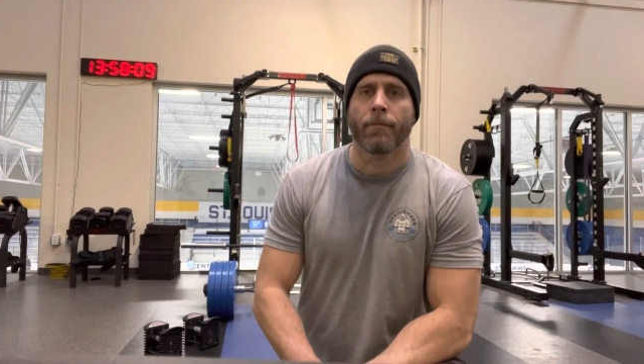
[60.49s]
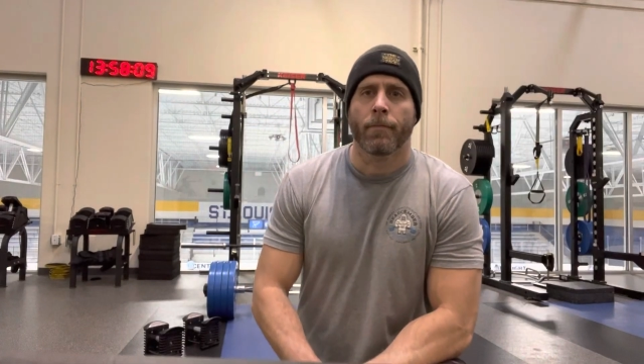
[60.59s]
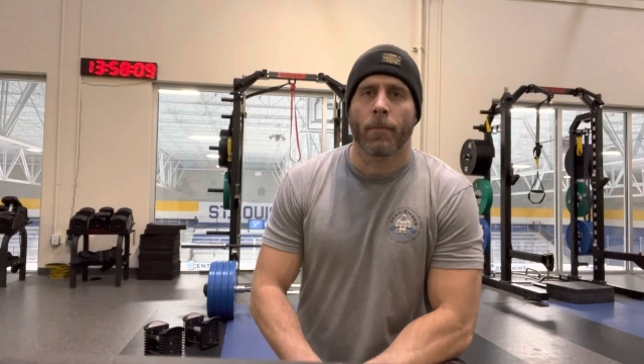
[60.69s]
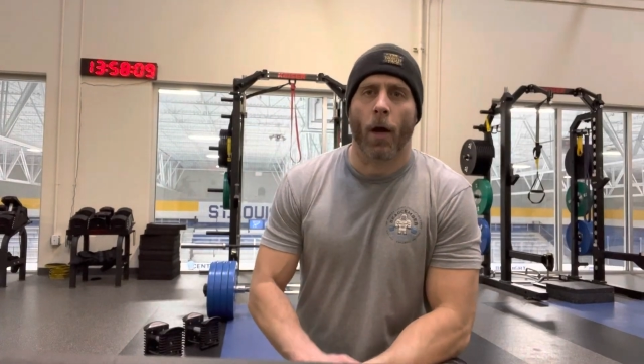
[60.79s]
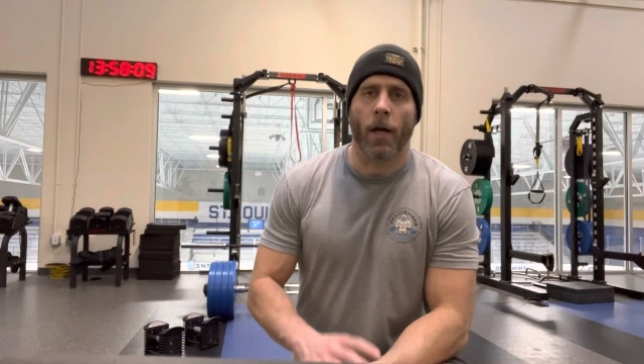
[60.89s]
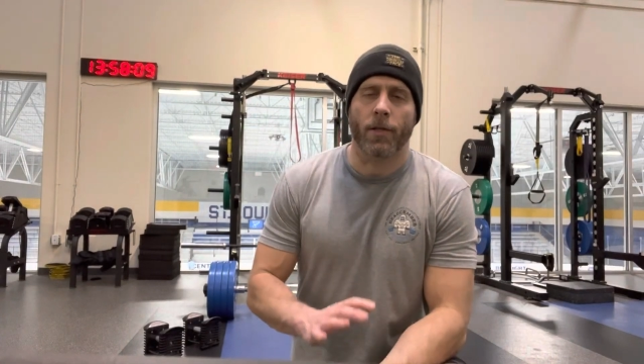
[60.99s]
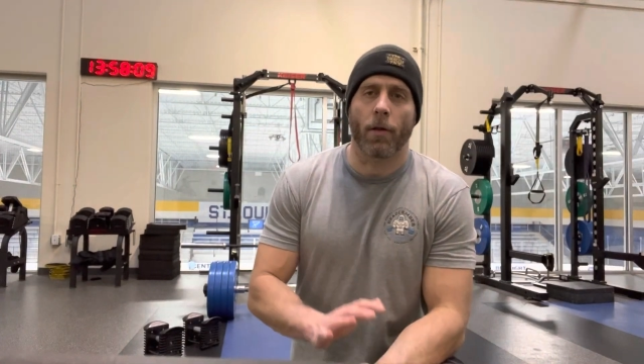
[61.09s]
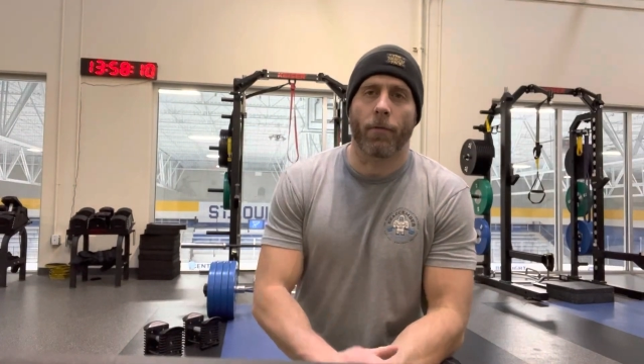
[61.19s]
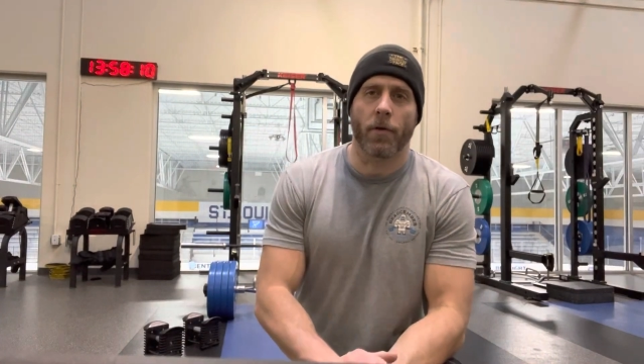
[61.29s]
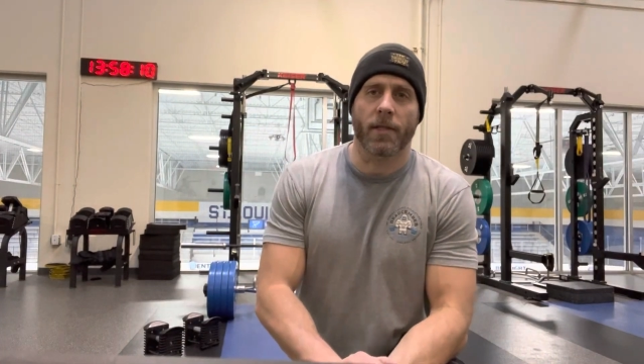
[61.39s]
All right, so
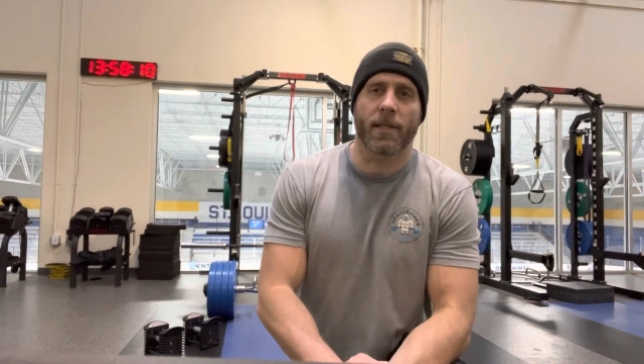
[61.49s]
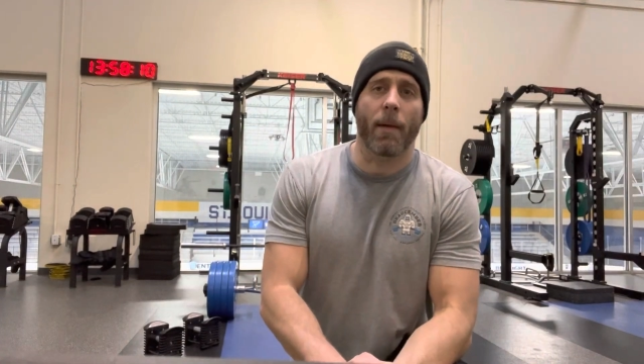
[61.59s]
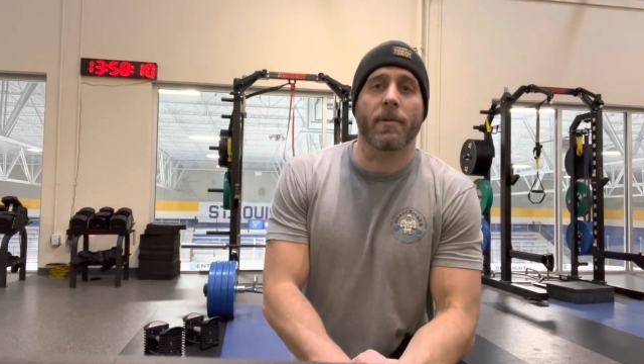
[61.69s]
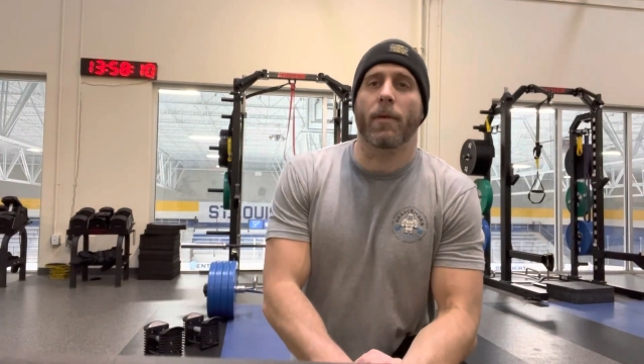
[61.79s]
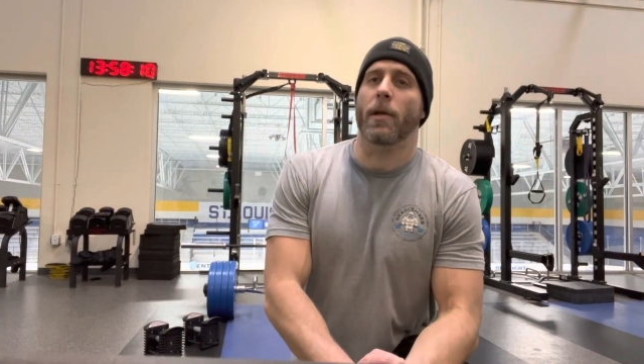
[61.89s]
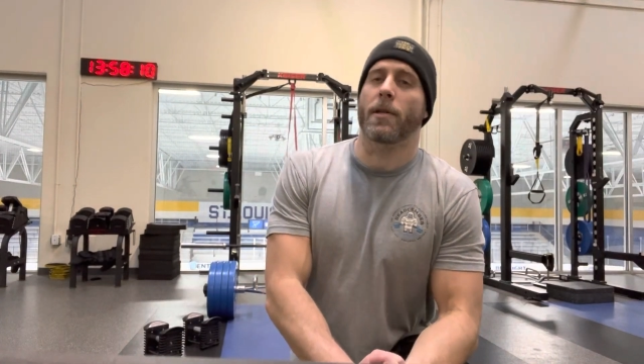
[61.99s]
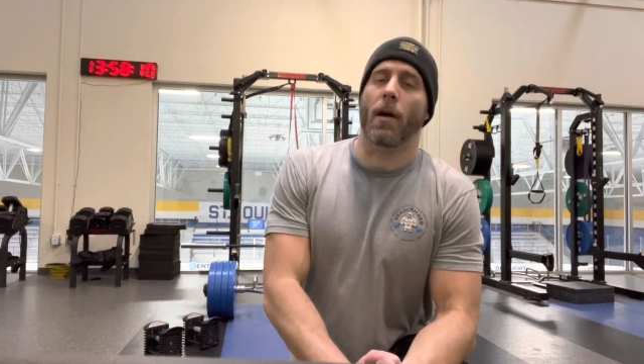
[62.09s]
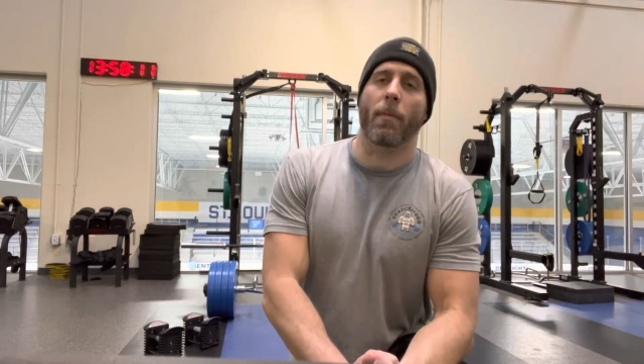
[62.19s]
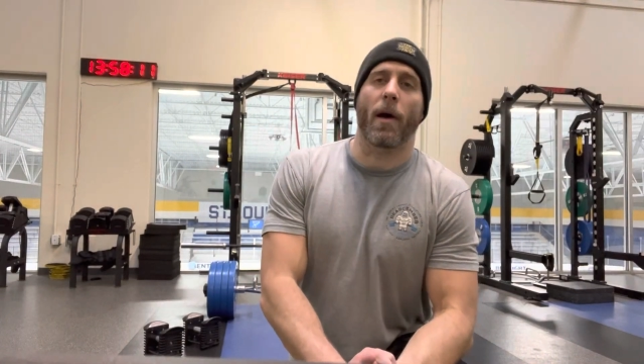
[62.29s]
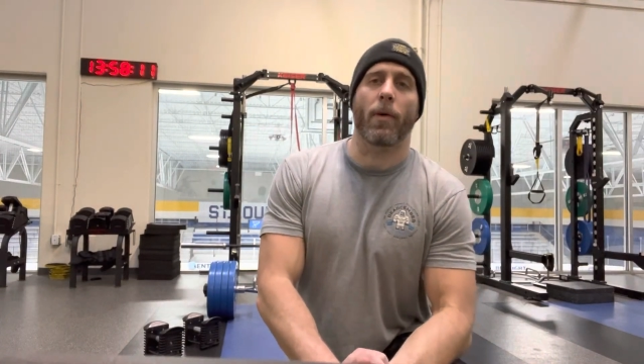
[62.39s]
the first examples I want to
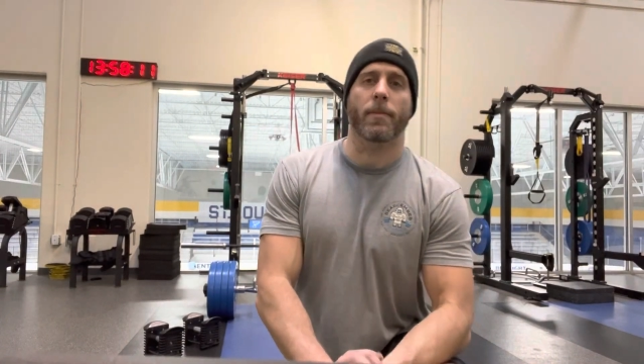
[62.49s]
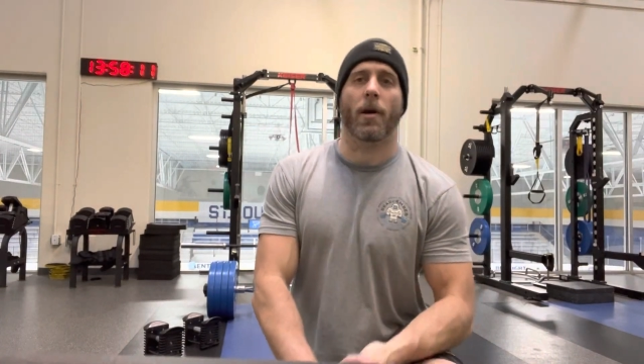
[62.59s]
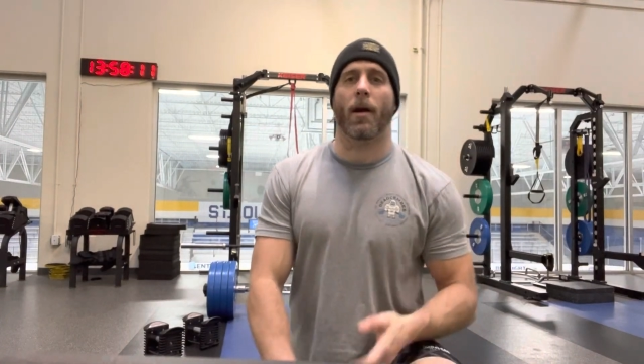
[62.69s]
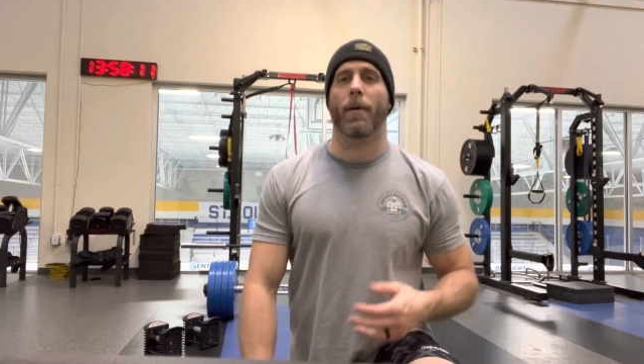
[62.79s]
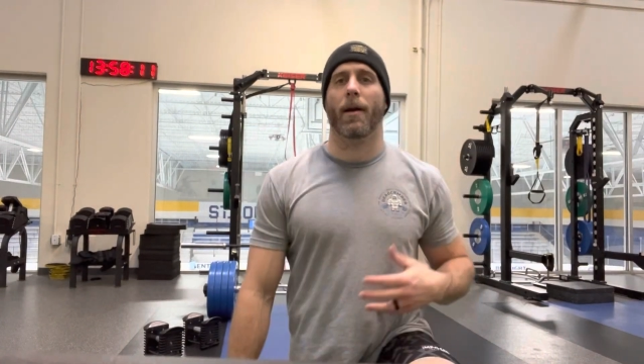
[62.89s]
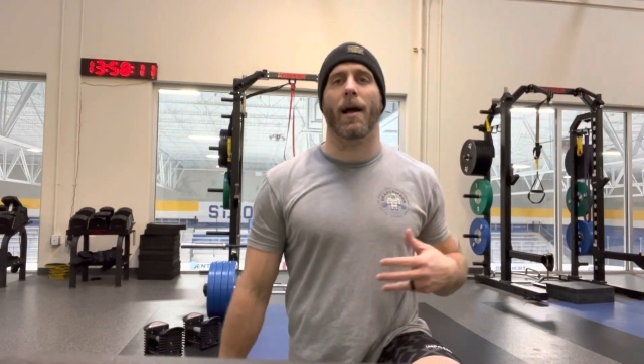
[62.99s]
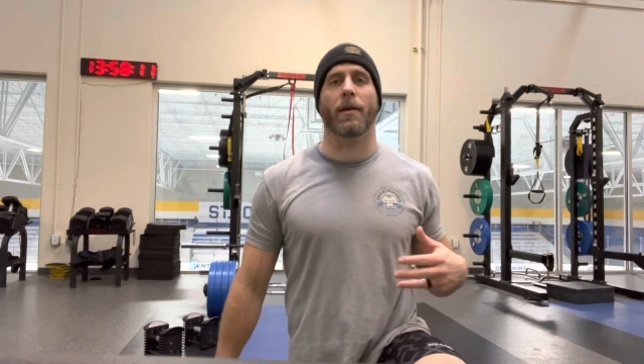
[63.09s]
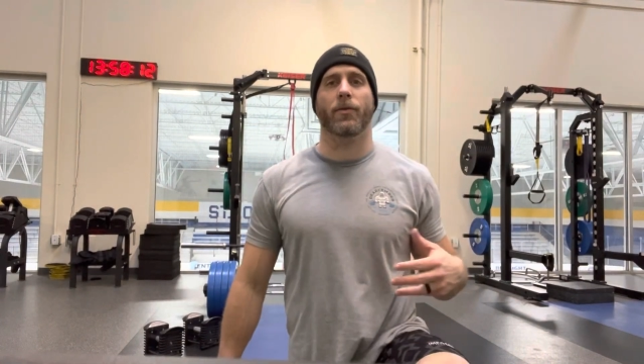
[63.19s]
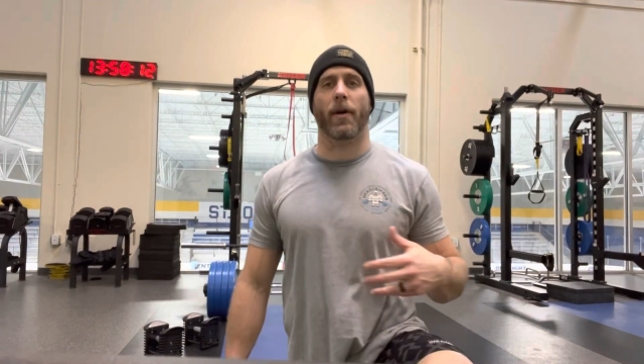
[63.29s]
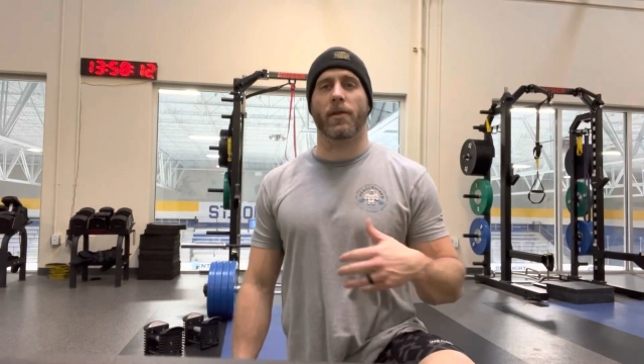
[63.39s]
talk about when I'm talking about
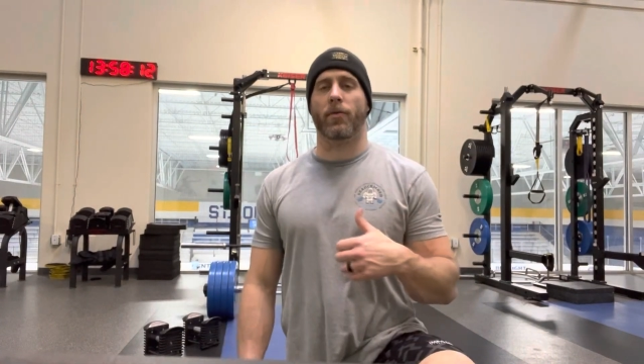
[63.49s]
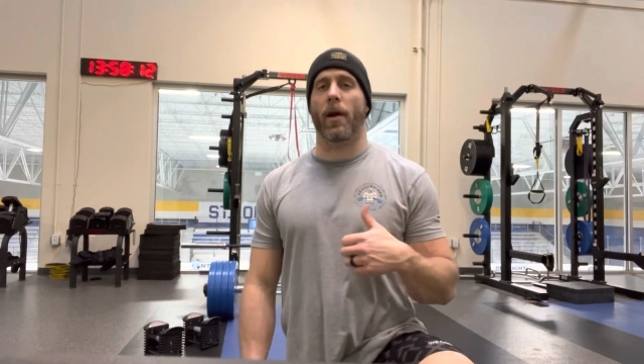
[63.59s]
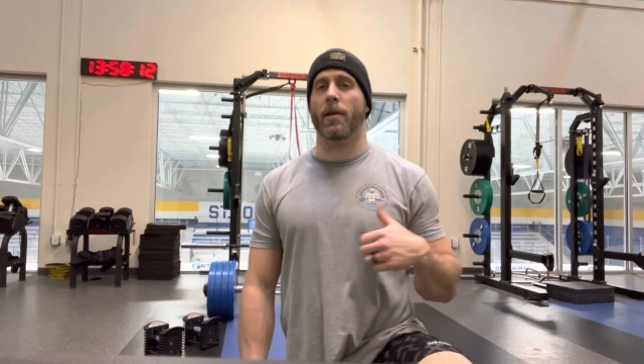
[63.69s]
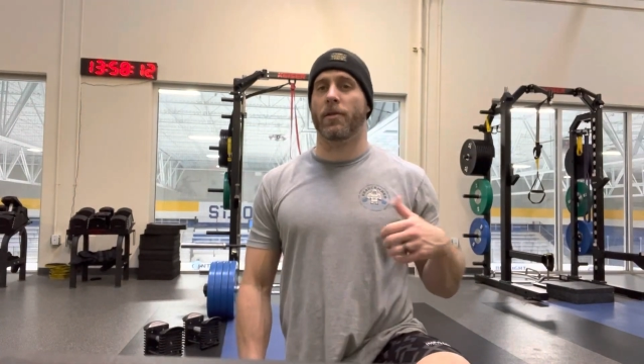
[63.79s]
contrast training is